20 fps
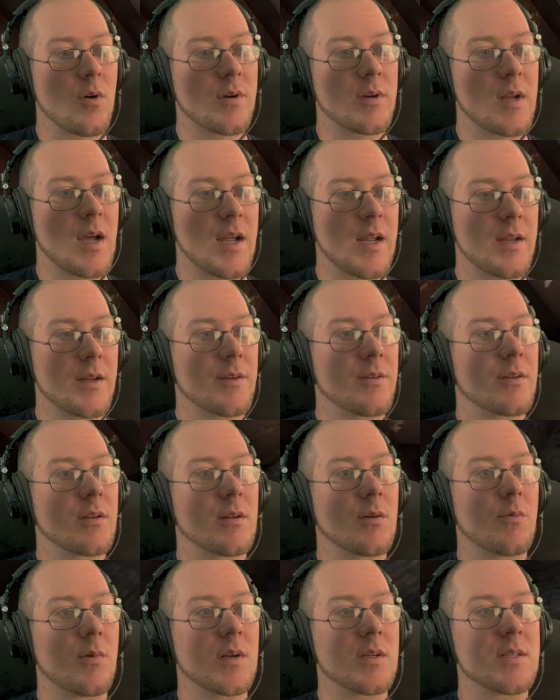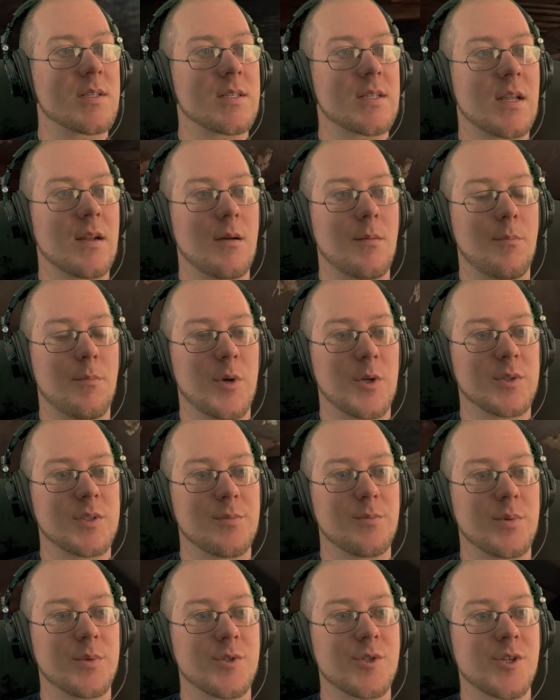Night, you're going to want to set up
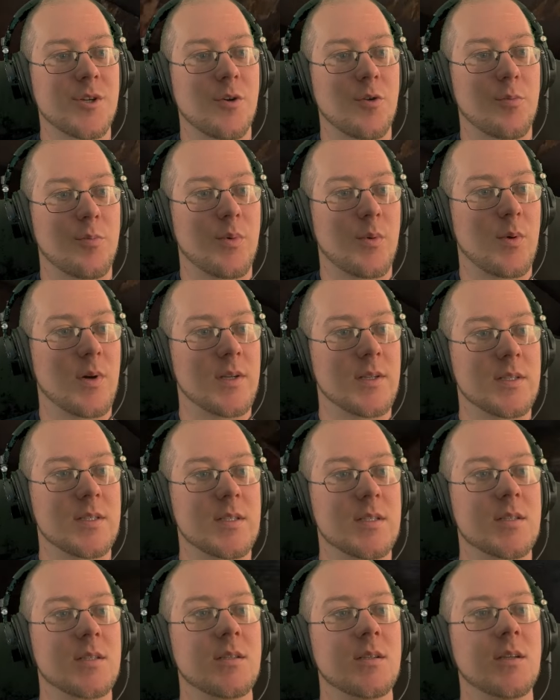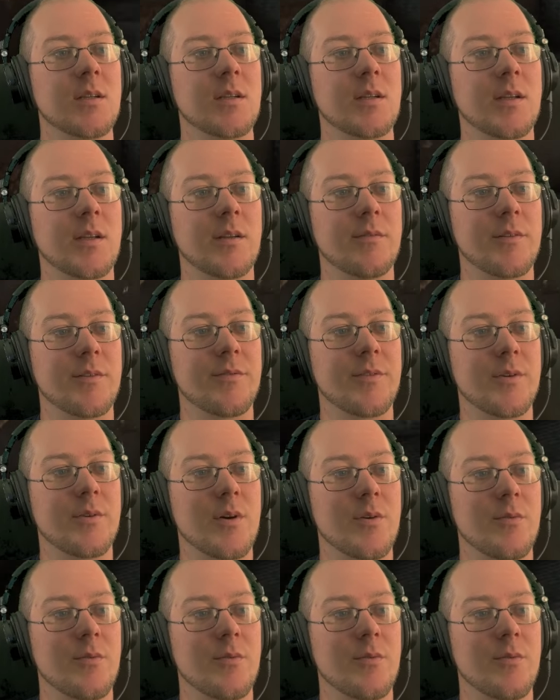multiple choke points, even if you don't